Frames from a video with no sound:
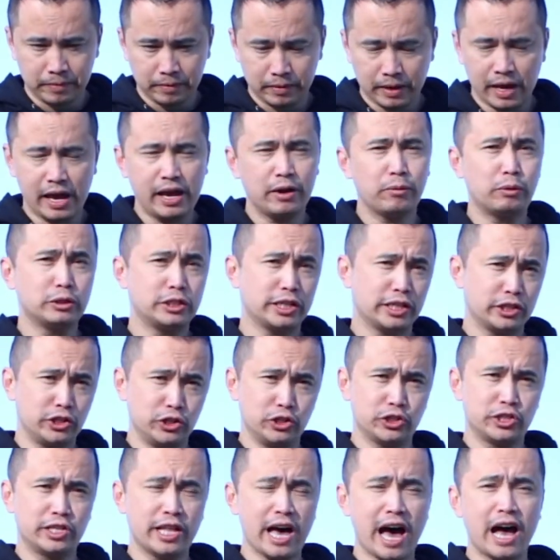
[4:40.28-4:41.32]
Okay, and once you get
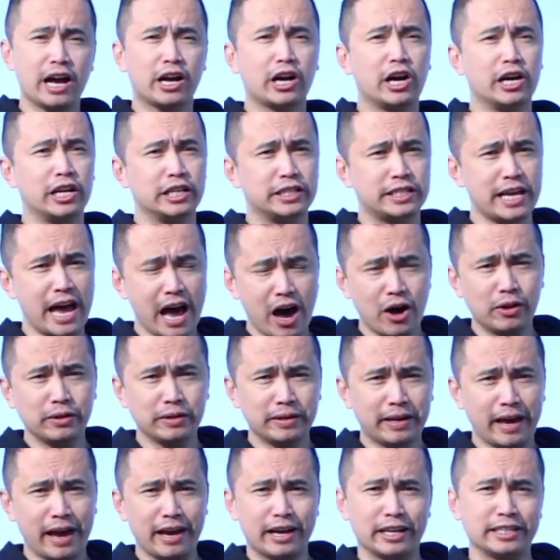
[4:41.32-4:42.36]
used to that, cut it down.
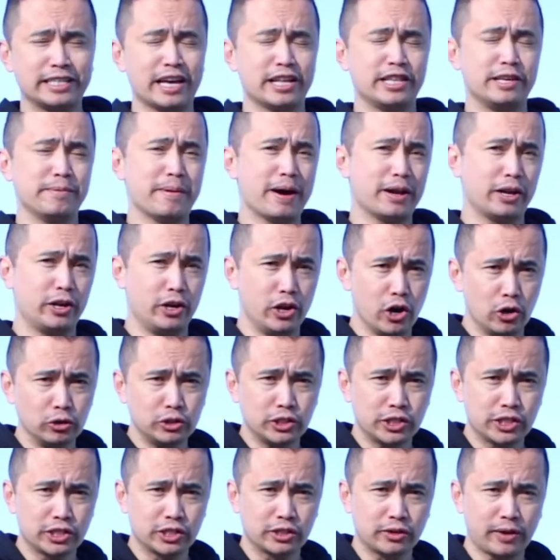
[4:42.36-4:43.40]
Okay, cut down the amount of
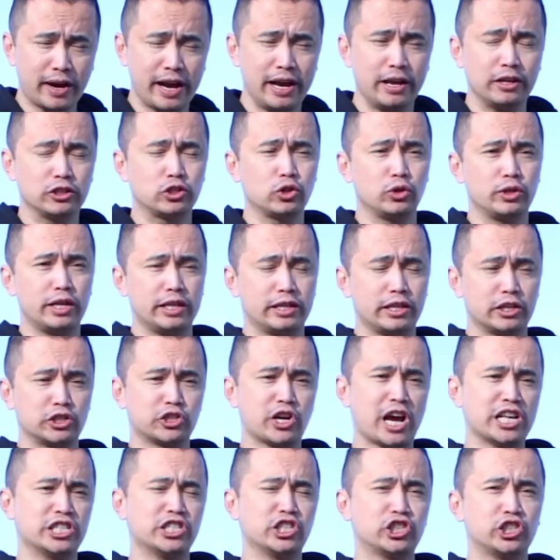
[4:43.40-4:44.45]
notes, right, so that the
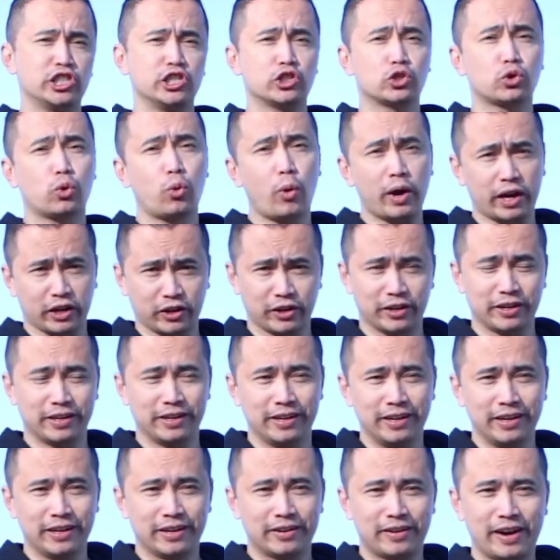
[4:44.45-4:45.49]
transition is quicker,
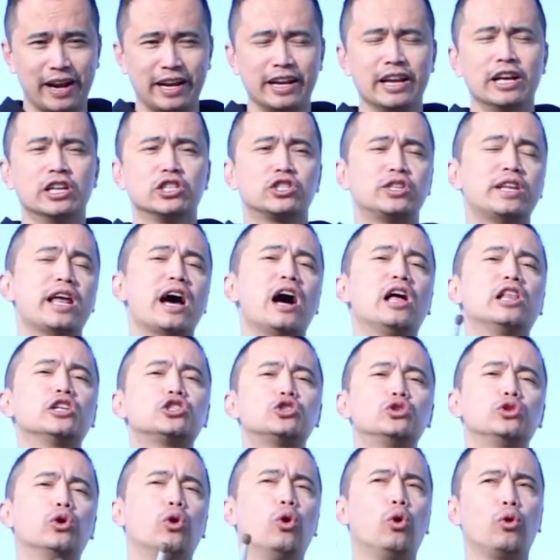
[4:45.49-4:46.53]
right? So now
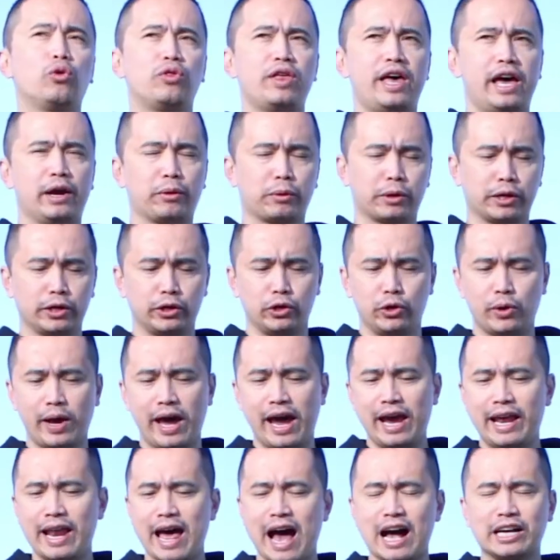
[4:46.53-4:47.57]
let's do the whole thing. We're gonna do
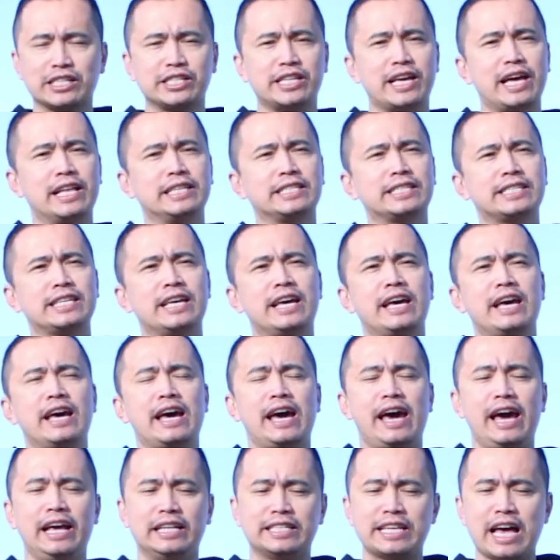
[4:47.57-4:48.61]
8 accents,
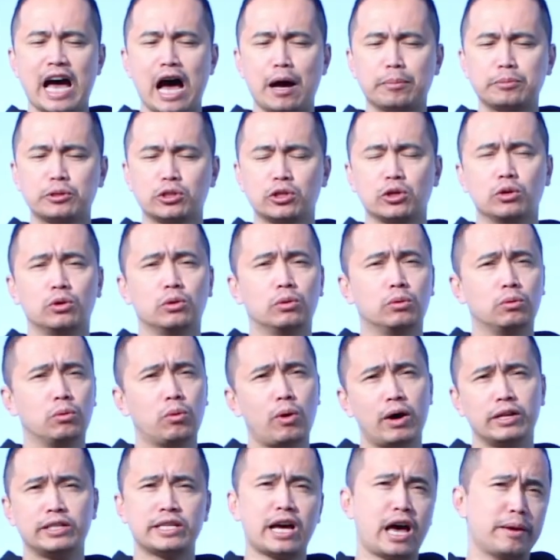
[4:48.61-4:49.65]
8 taps,
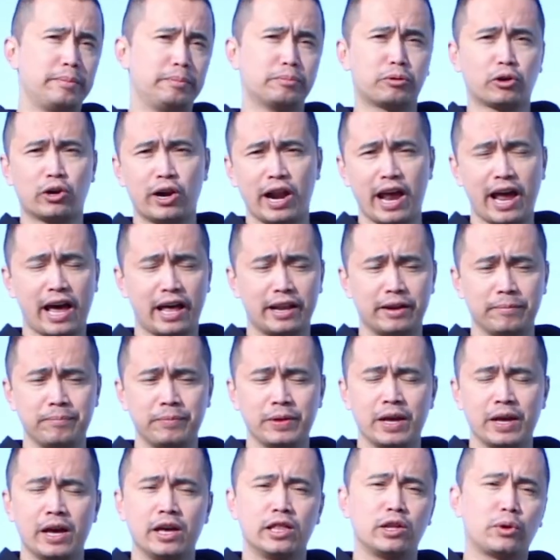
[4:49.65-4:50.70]
1 time per hand.
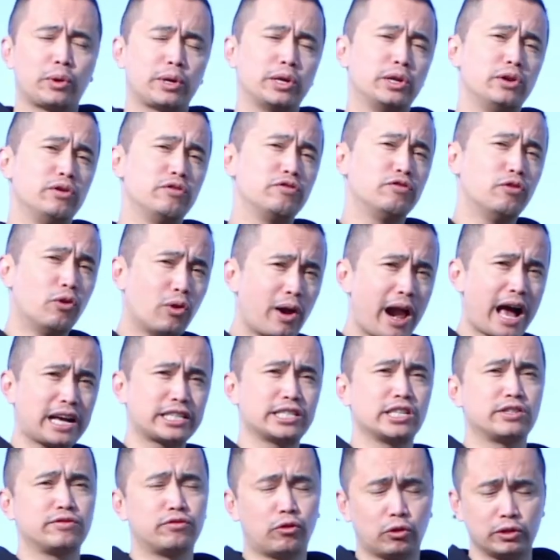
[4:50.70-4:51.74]
Then we're gonna do 4
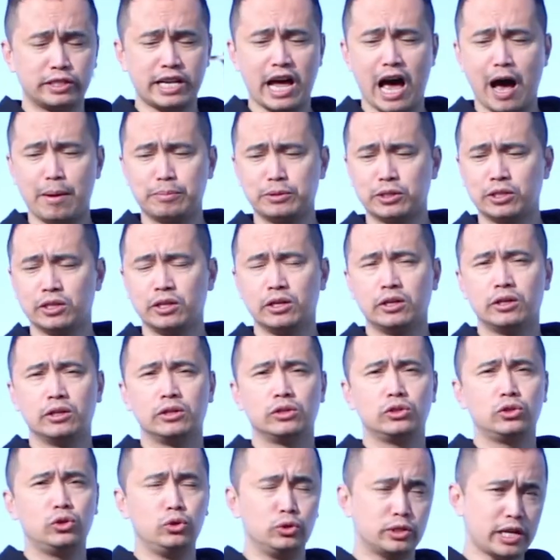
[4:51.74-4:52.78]
accents, 4 taps,
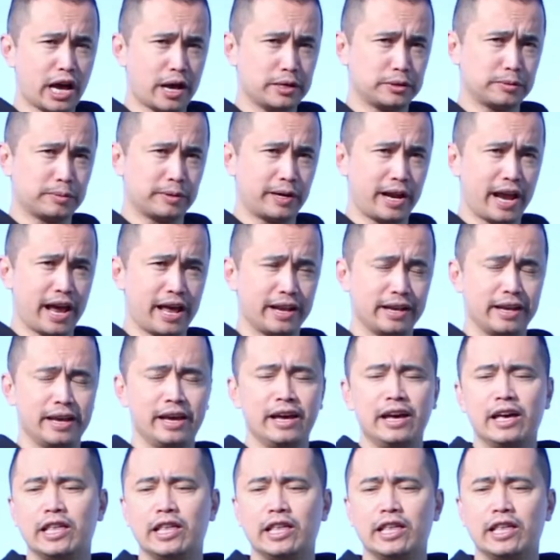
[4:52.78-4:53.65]
2 times per hand.